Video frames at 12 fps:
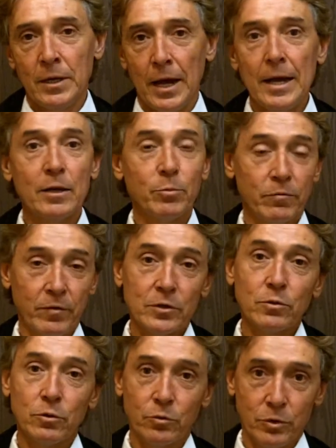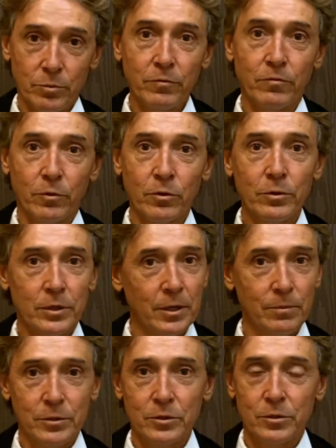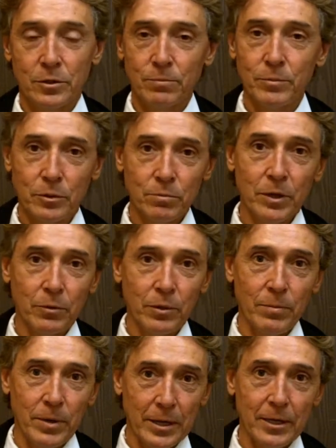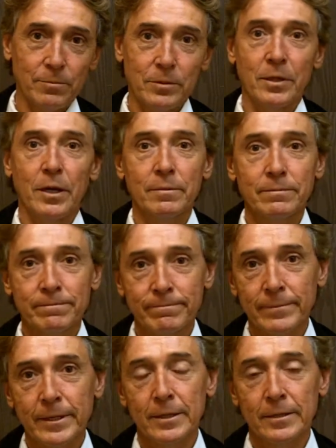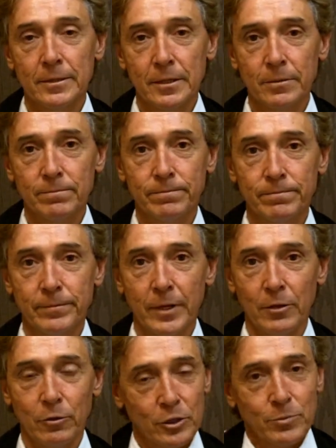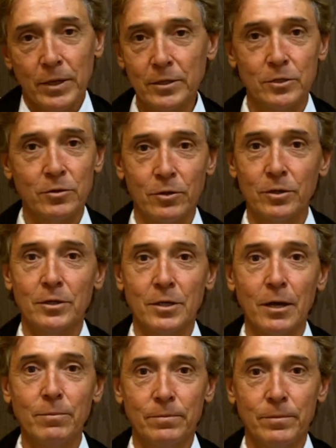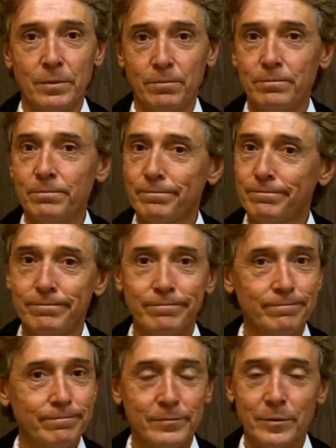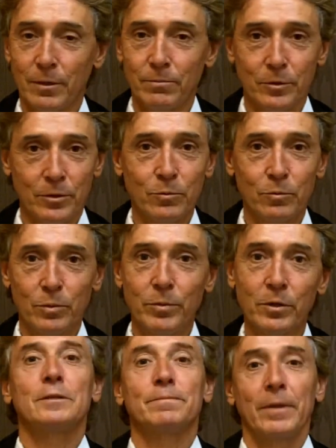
I had a professional career before, and I'm just going to build my way back up to that. And I don't expect to start at the top. I'm going to rebuild.